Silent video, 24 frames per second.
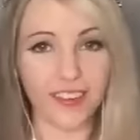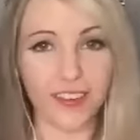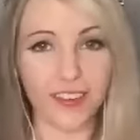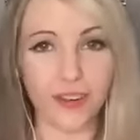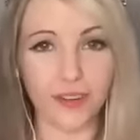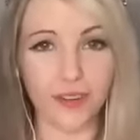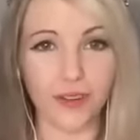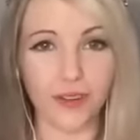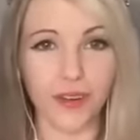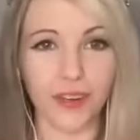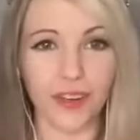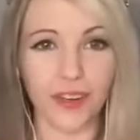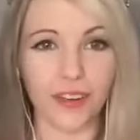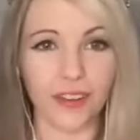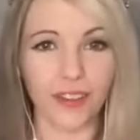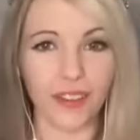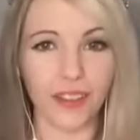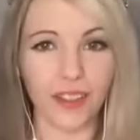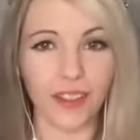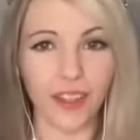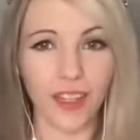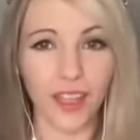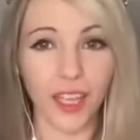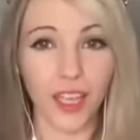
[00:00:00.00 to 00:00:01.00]
new
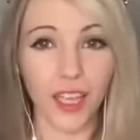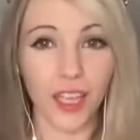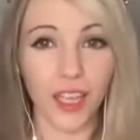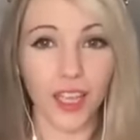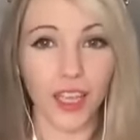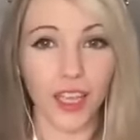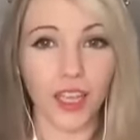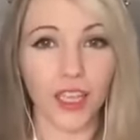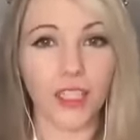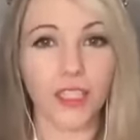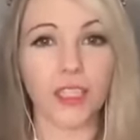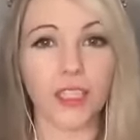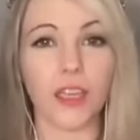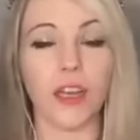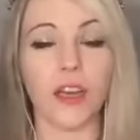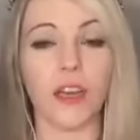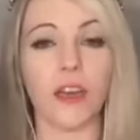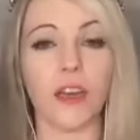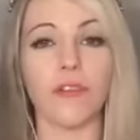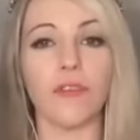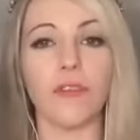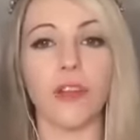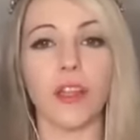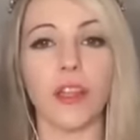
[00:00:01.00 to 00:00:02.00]
earth. It's
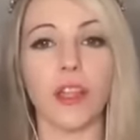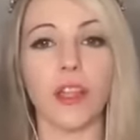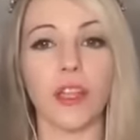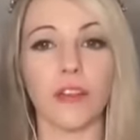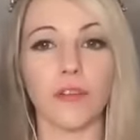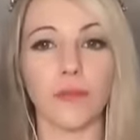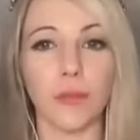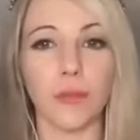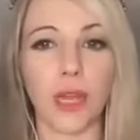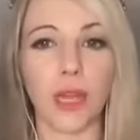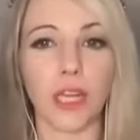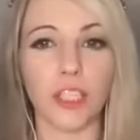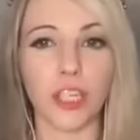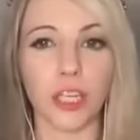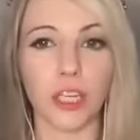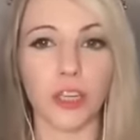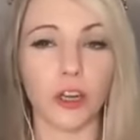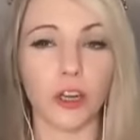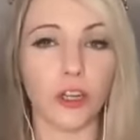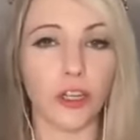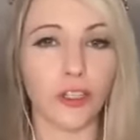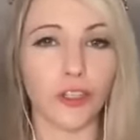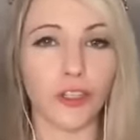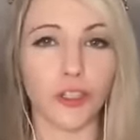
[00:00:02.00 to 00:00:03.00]
a feeling of magic,
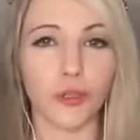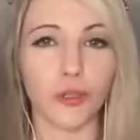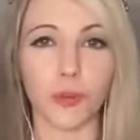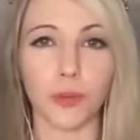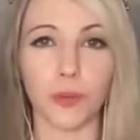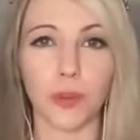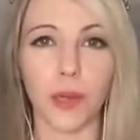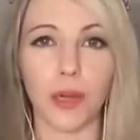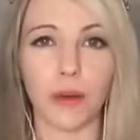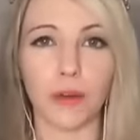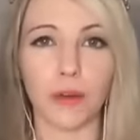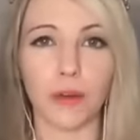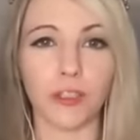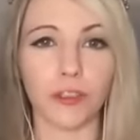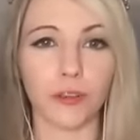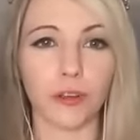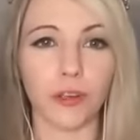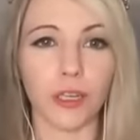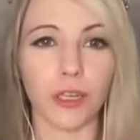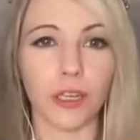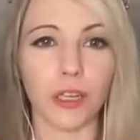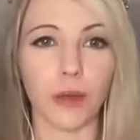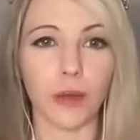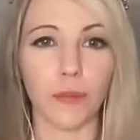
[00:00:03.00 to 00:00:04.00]
and all your superpowers are
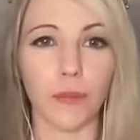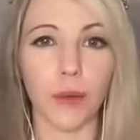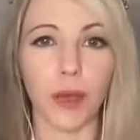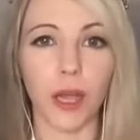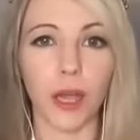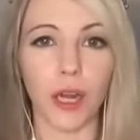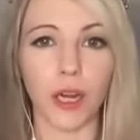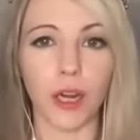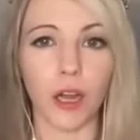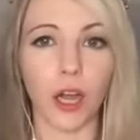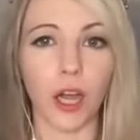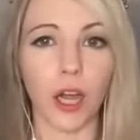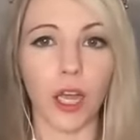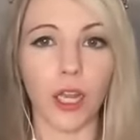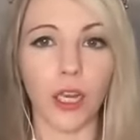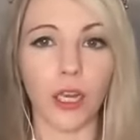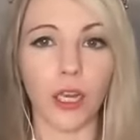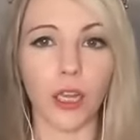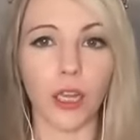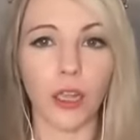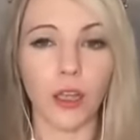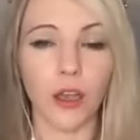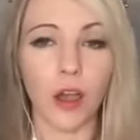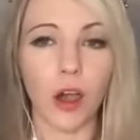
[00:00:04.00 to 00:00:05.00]
going to come back
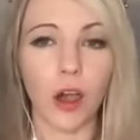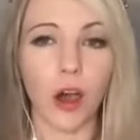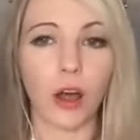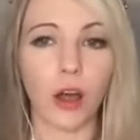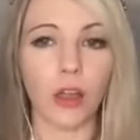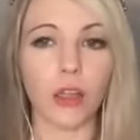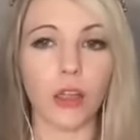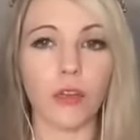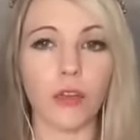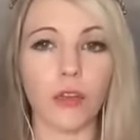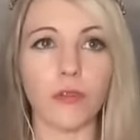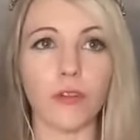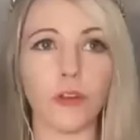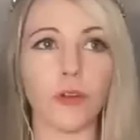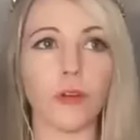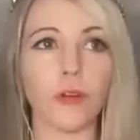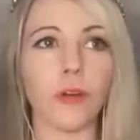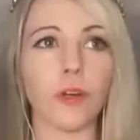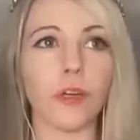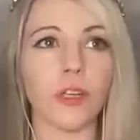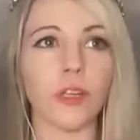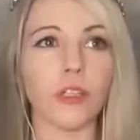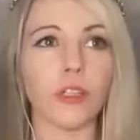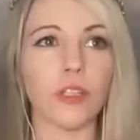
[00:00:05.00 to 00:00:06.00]
on. All of
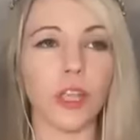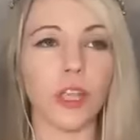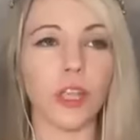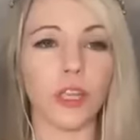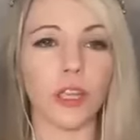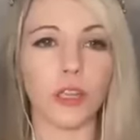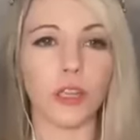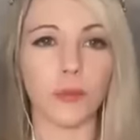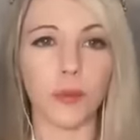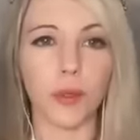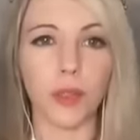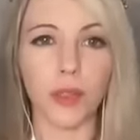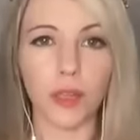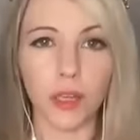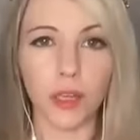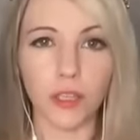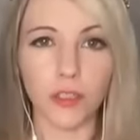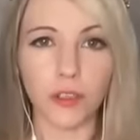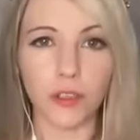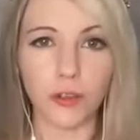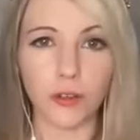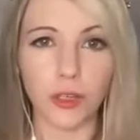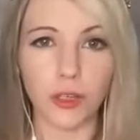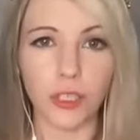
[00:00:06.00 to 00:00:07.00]
your psychic
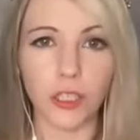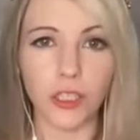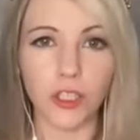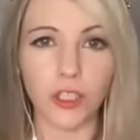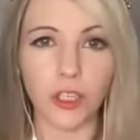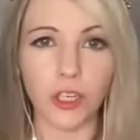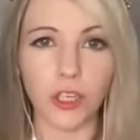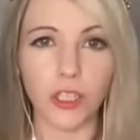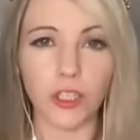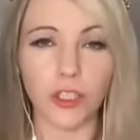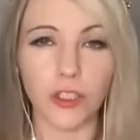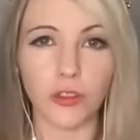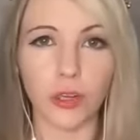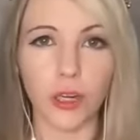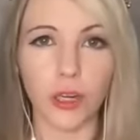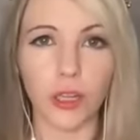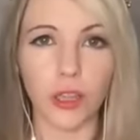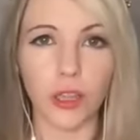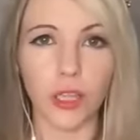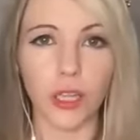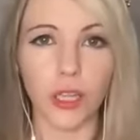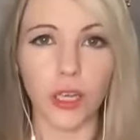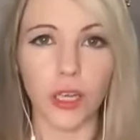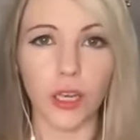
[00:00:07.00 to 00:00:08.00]
abilities are going to start to
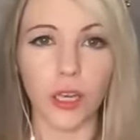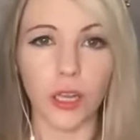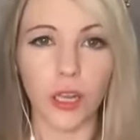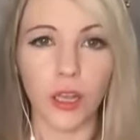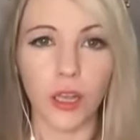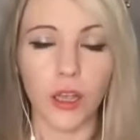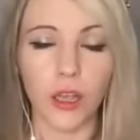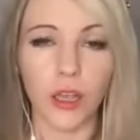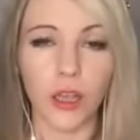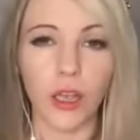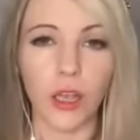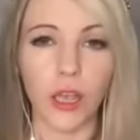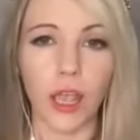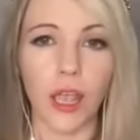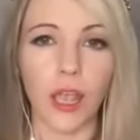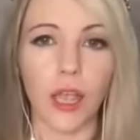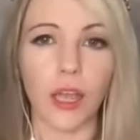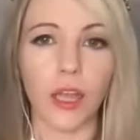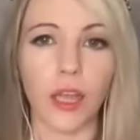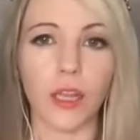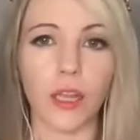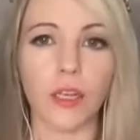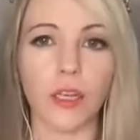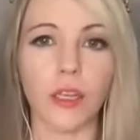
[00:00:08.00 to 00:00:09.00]
strengthen.
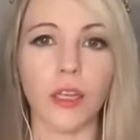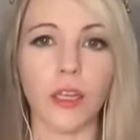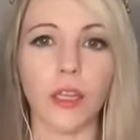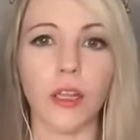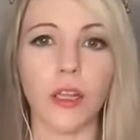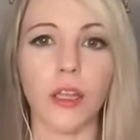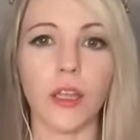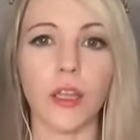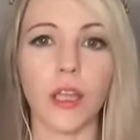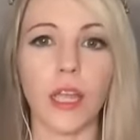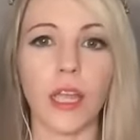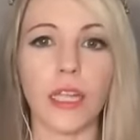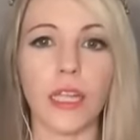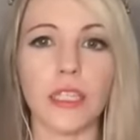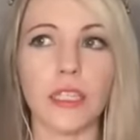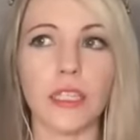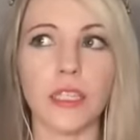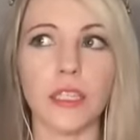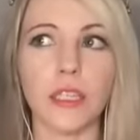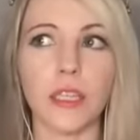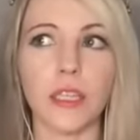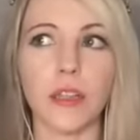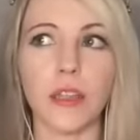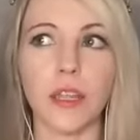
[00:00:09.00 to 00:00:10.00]
And
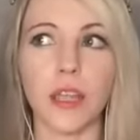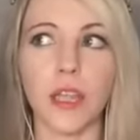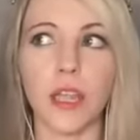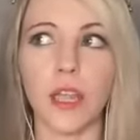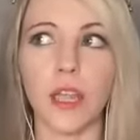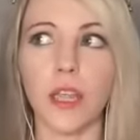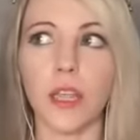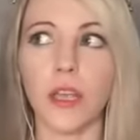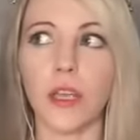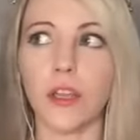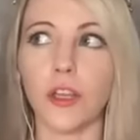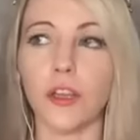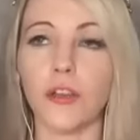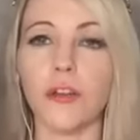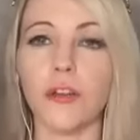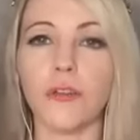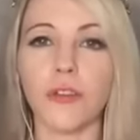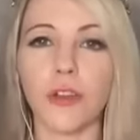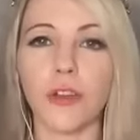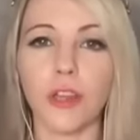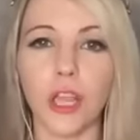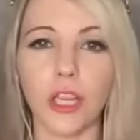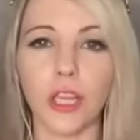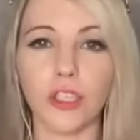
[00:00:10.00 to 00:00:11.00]
it's the
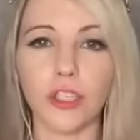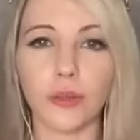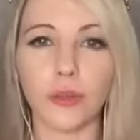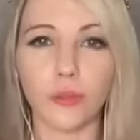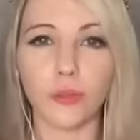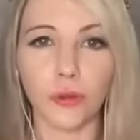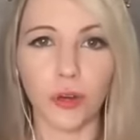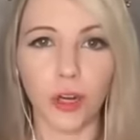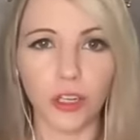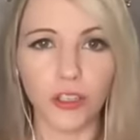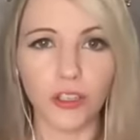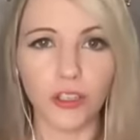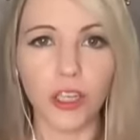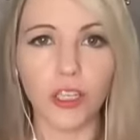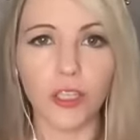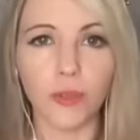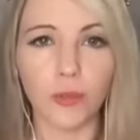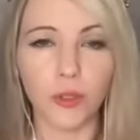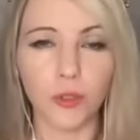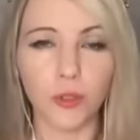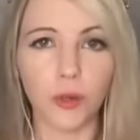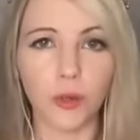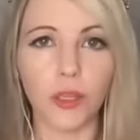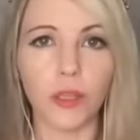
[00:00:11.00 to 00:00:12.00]
unification process
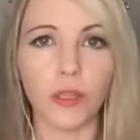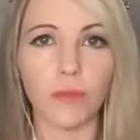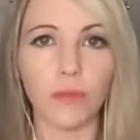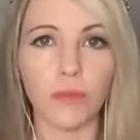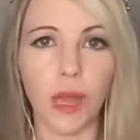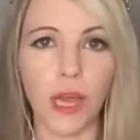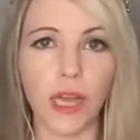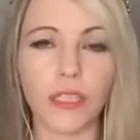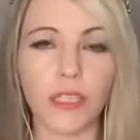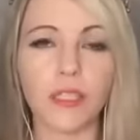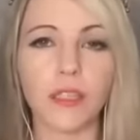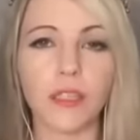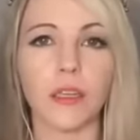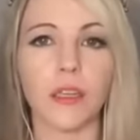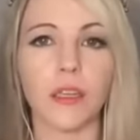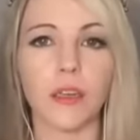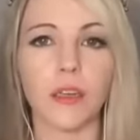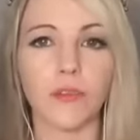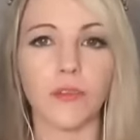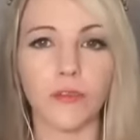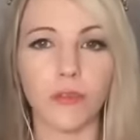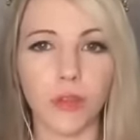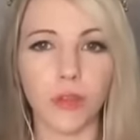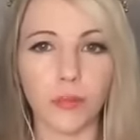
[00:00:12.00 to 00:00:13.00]
between the masculine
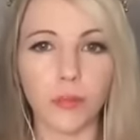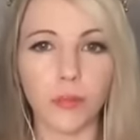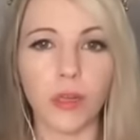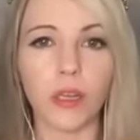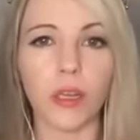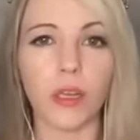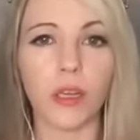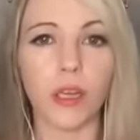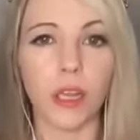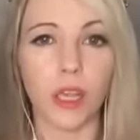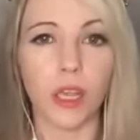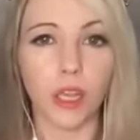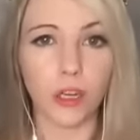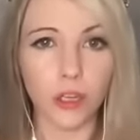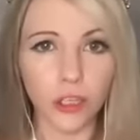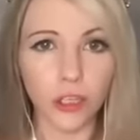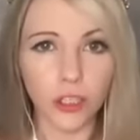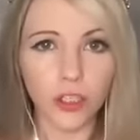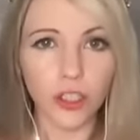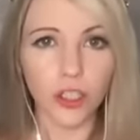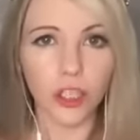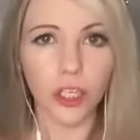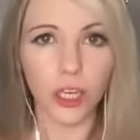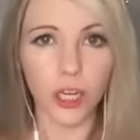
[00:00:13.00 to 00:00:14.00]
and feminine
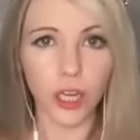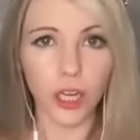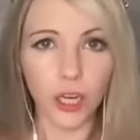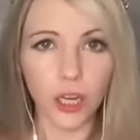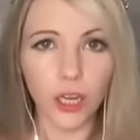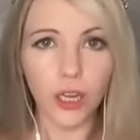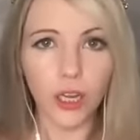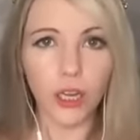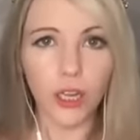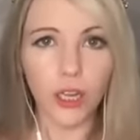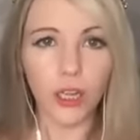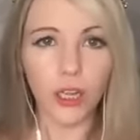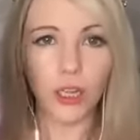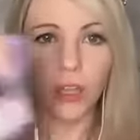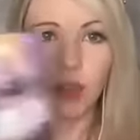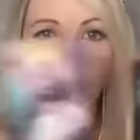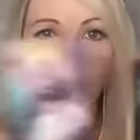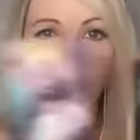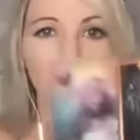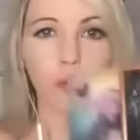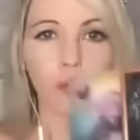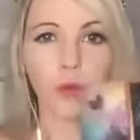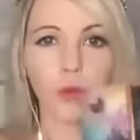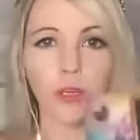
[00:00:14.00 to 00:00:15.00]
energy
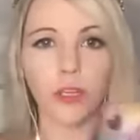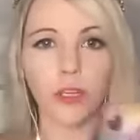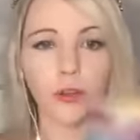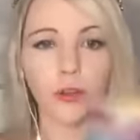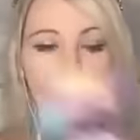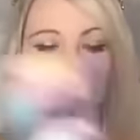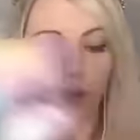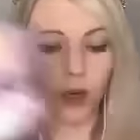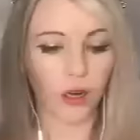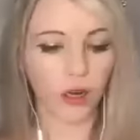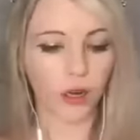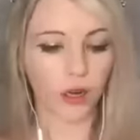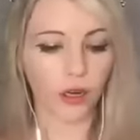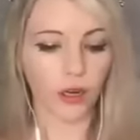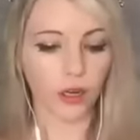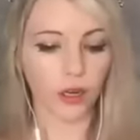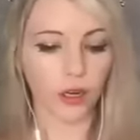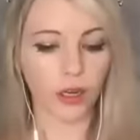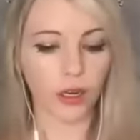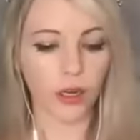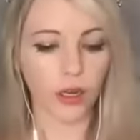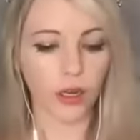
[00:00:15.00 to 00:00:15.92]
that when you are